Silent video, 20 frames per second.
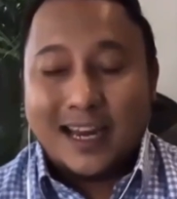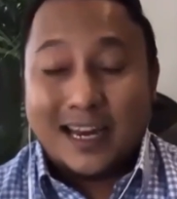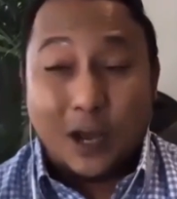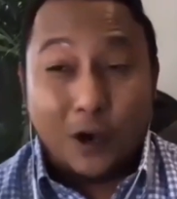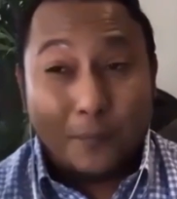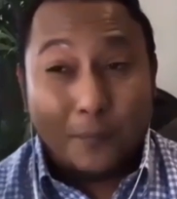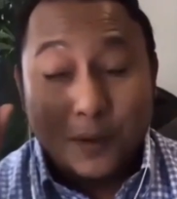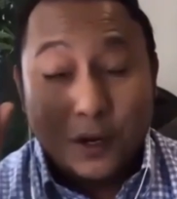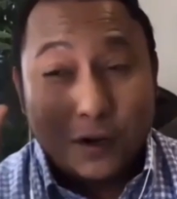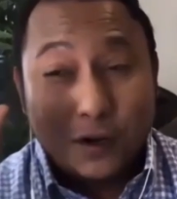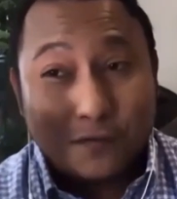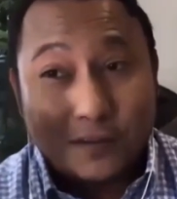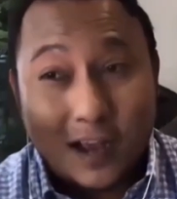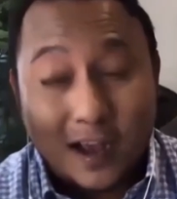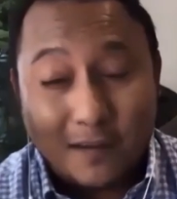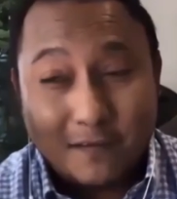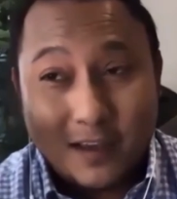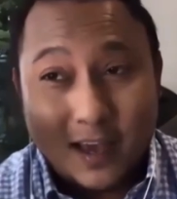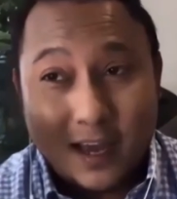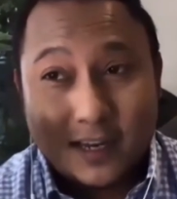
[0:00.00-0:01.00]
Now, a bit of
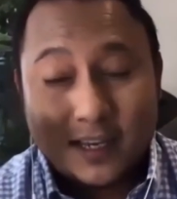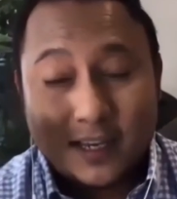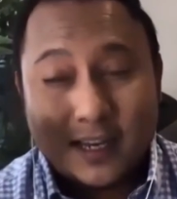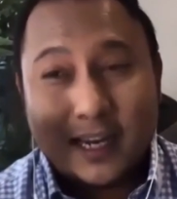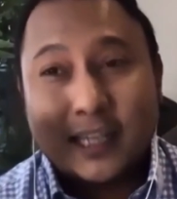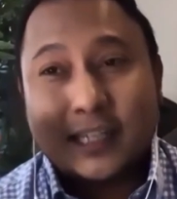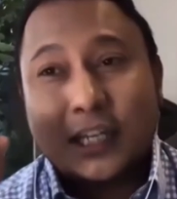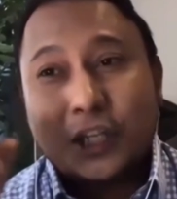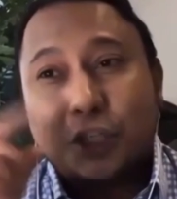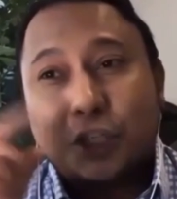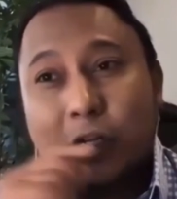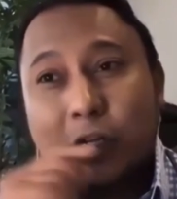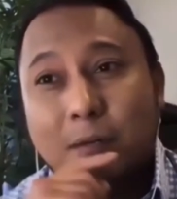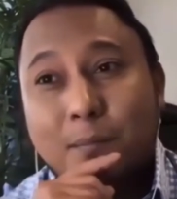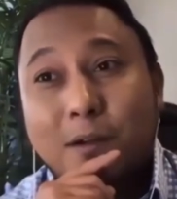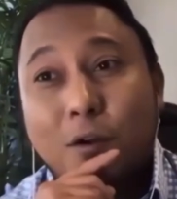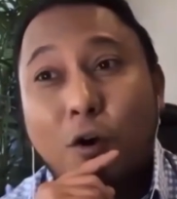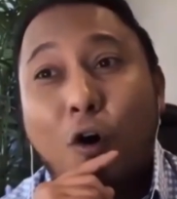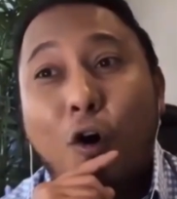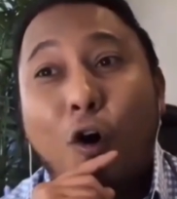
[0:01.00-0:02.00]
caveat here, ladies and
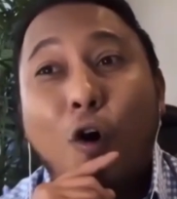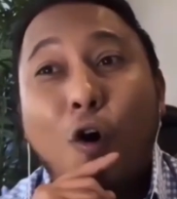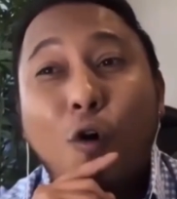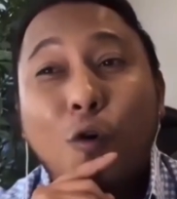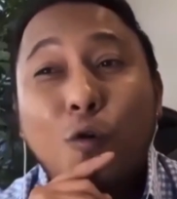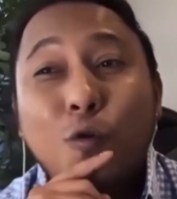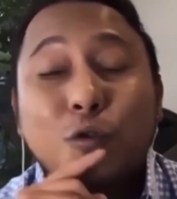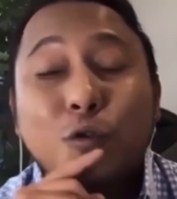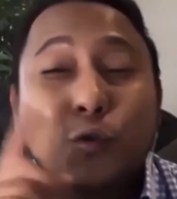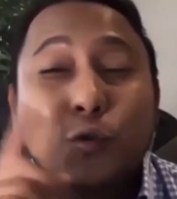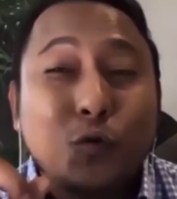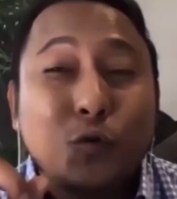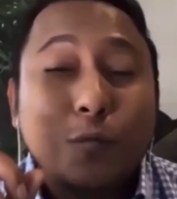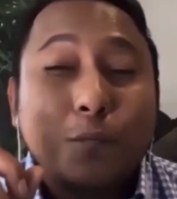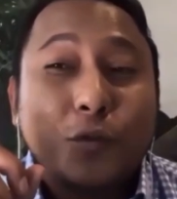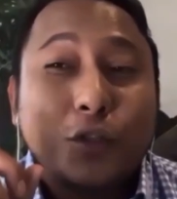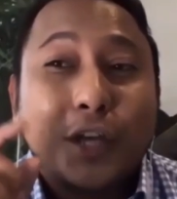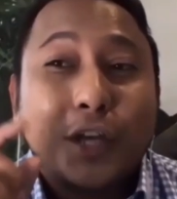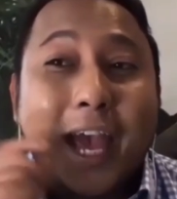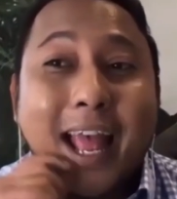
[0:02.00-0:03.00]
gentlemen, all
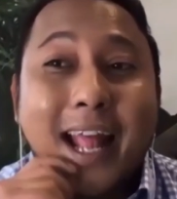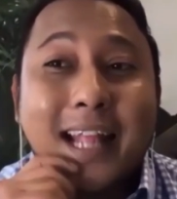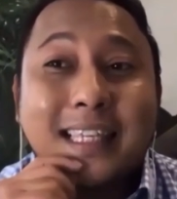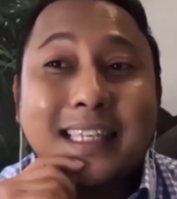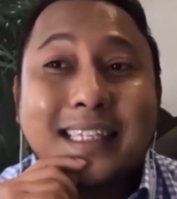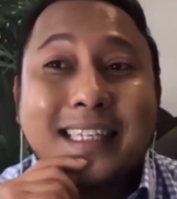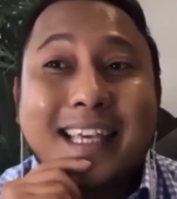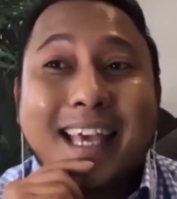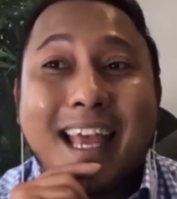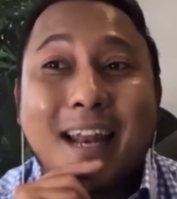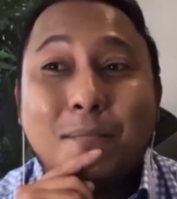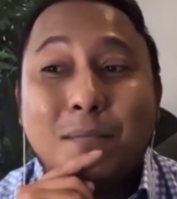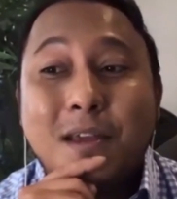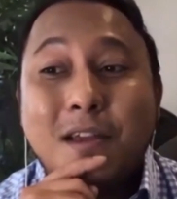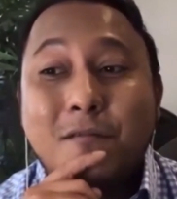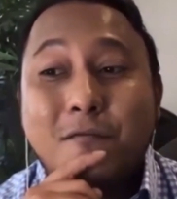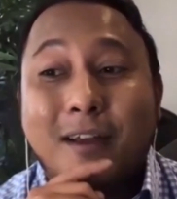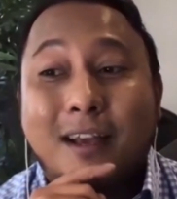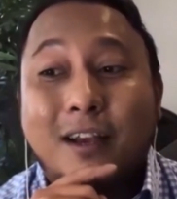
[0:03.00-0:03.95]
Zoom chats can be